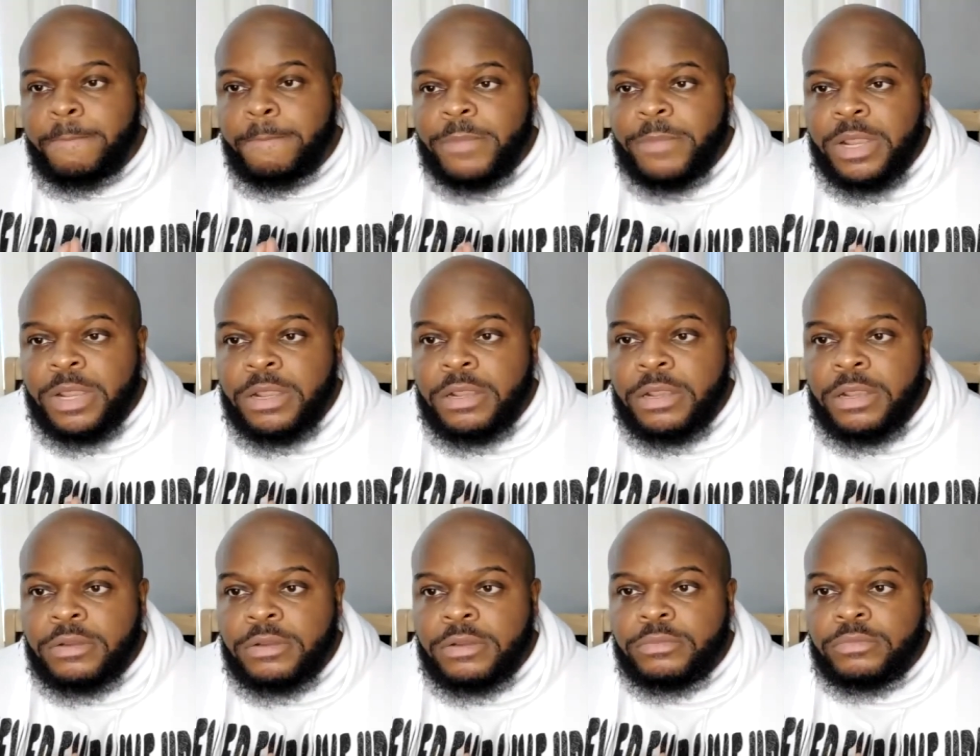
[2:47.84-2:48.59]

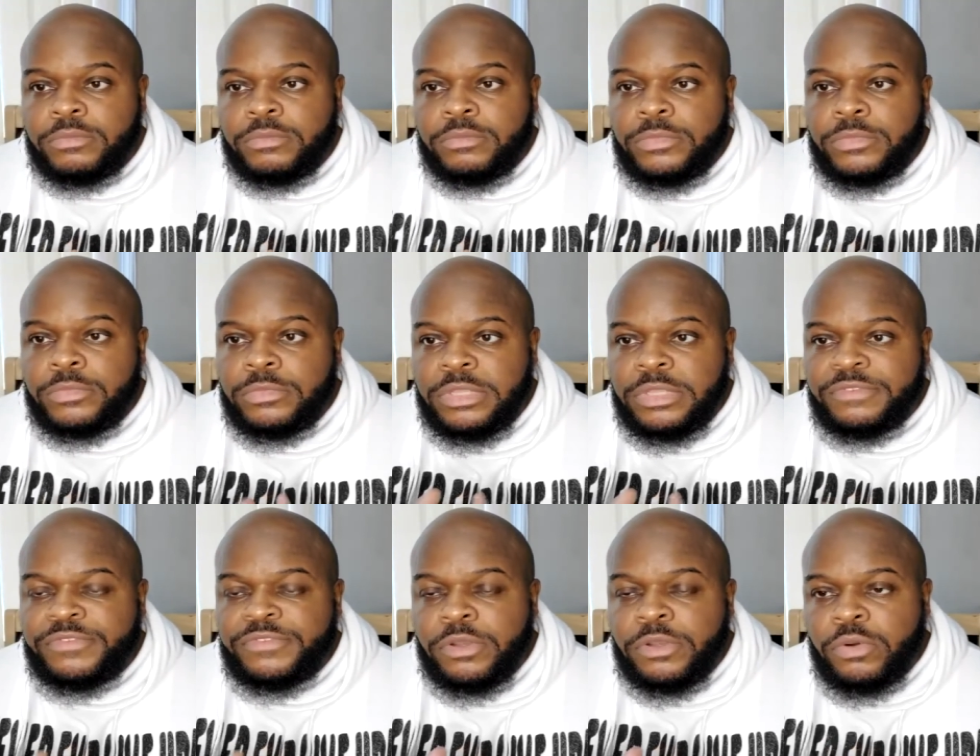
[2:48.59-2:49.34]
um,
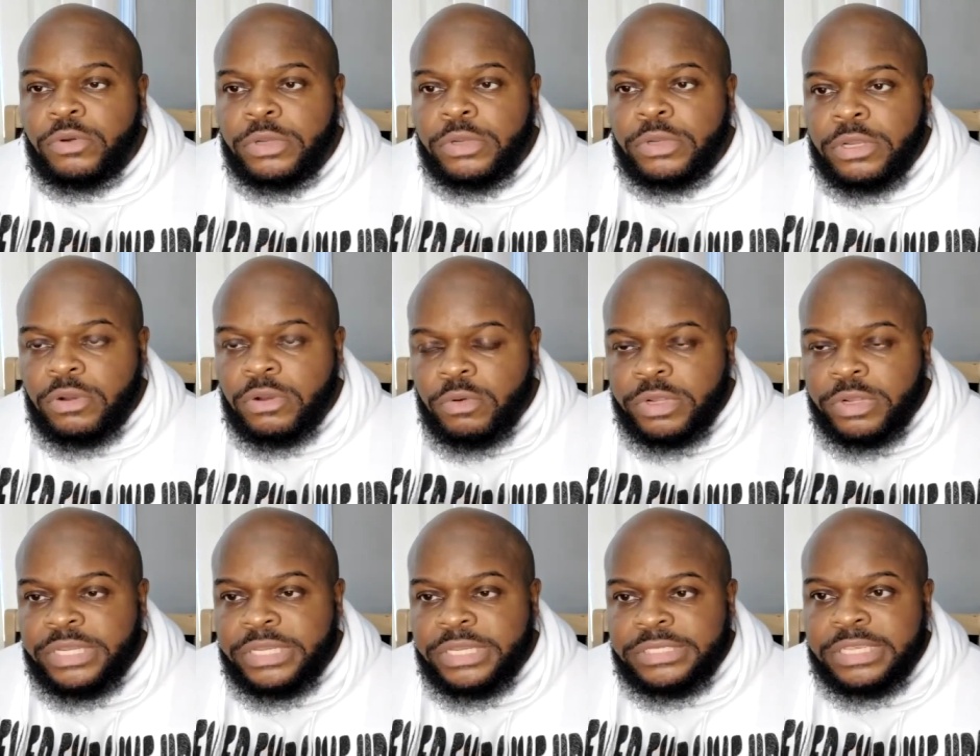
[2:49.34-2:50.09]
if your
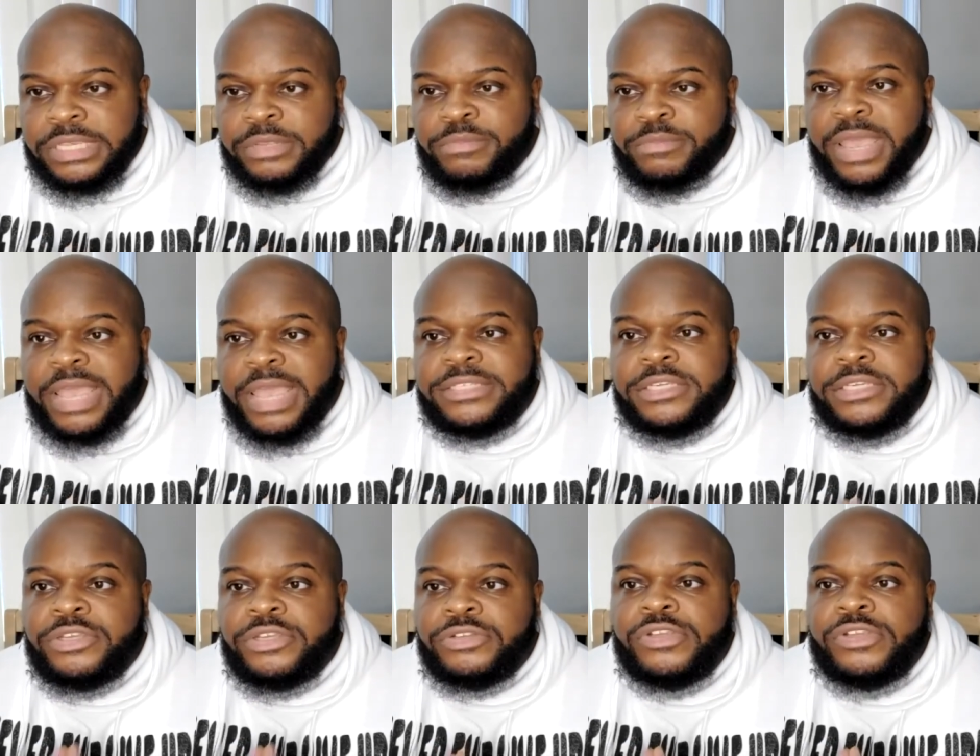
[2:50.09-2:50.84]
audience can
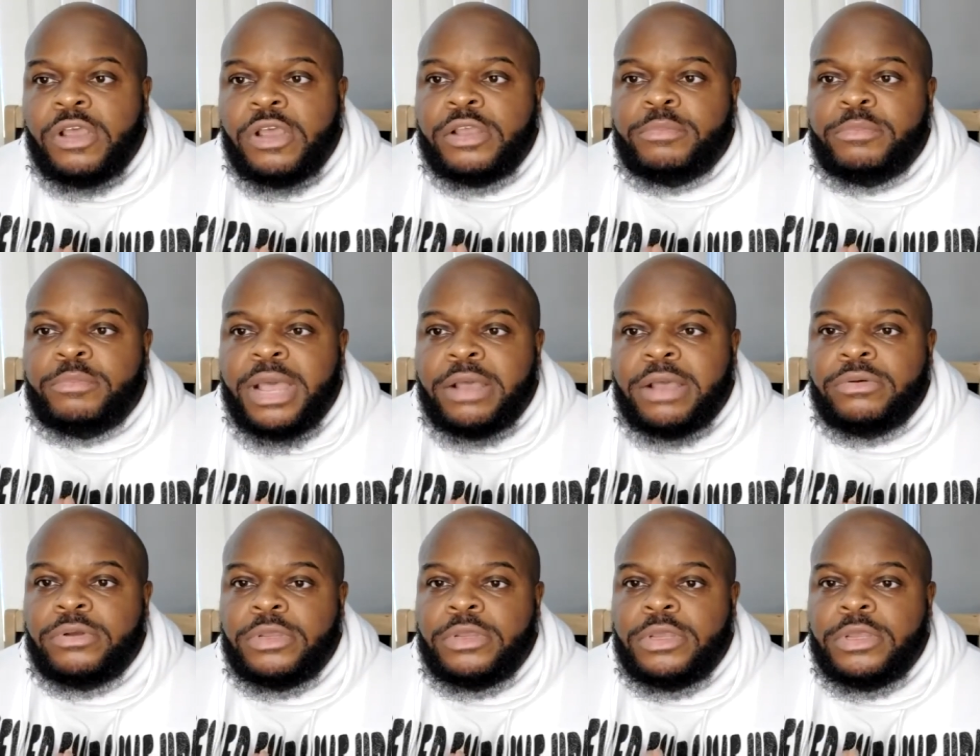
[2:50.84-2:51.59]
imagine, you're talking
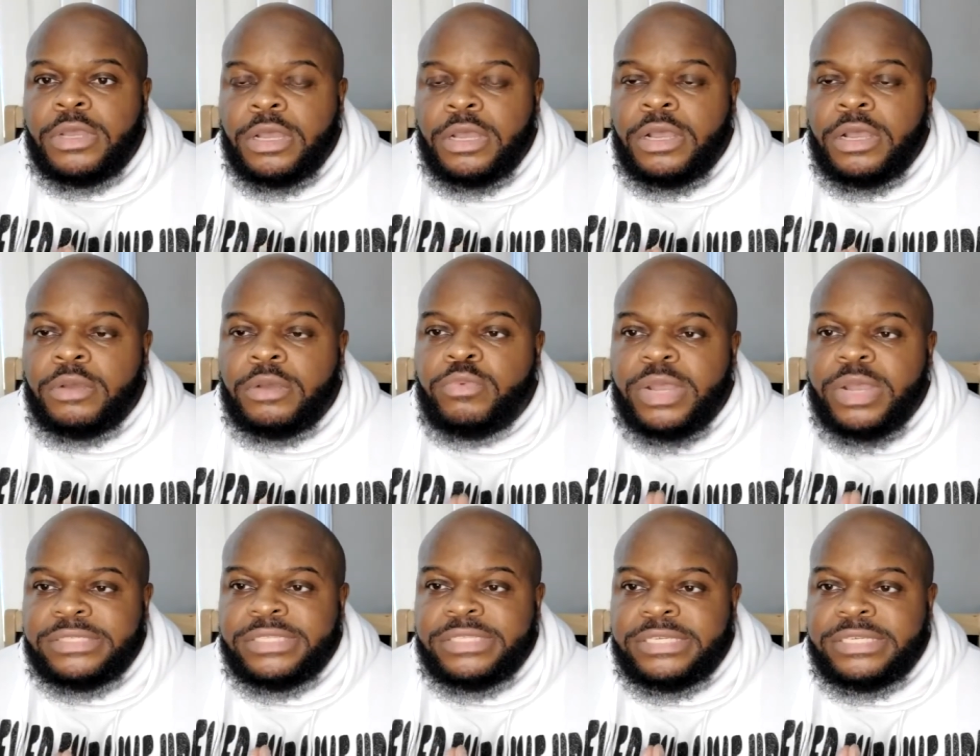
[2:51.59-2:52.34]
about um,
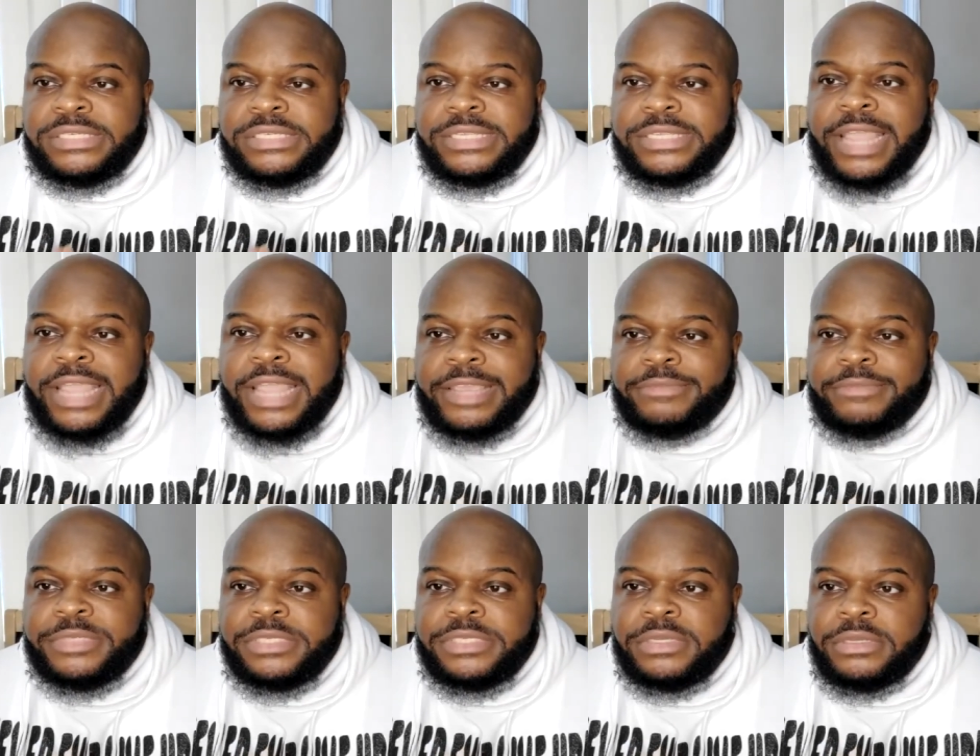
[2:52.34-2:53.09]
Wesley
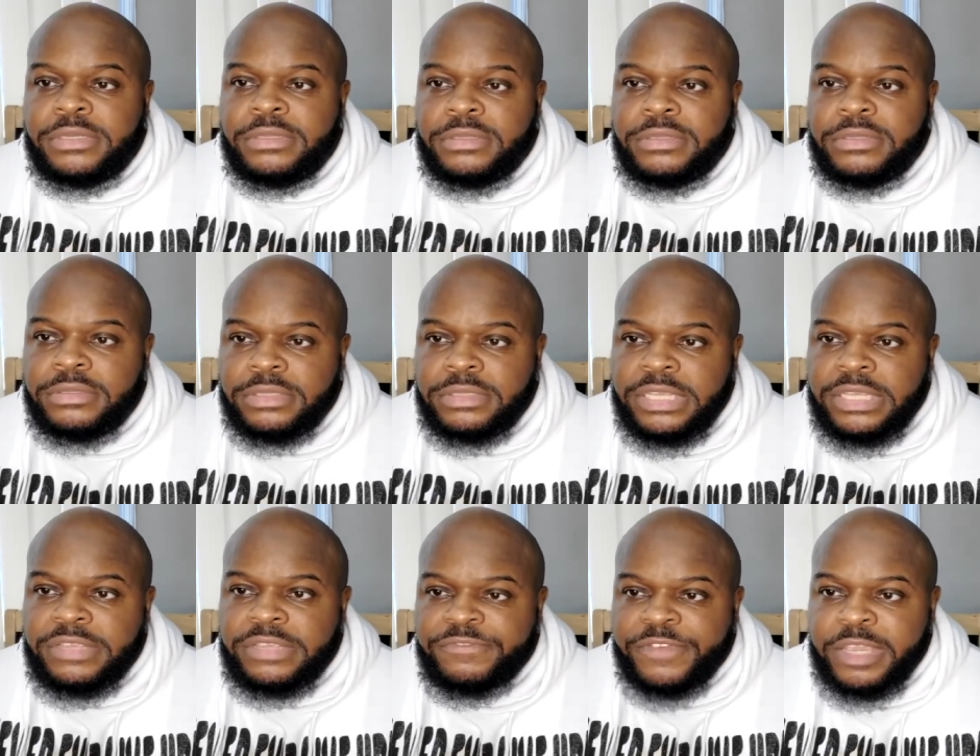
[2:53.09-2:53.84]
Snipes
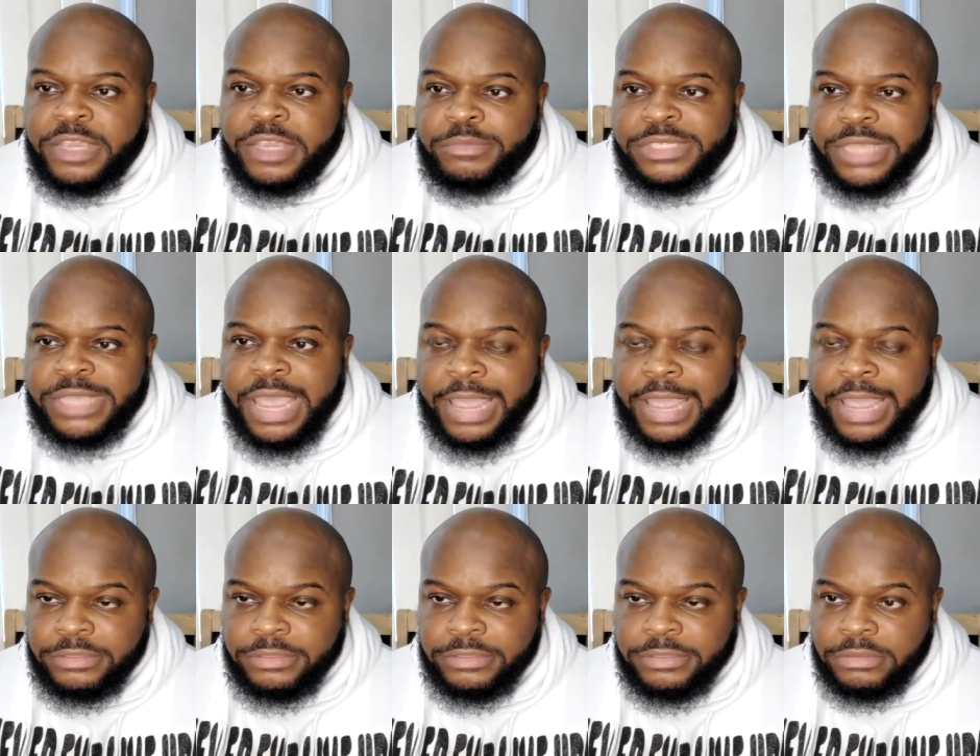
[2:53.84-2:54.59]
the famous
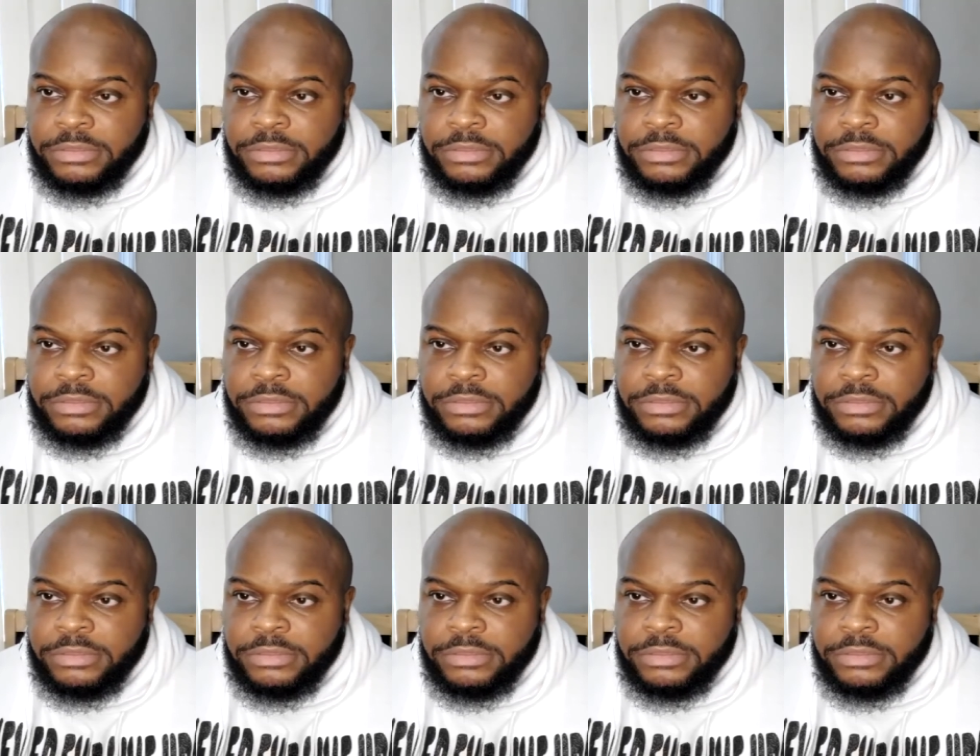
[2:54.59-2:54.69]
actor.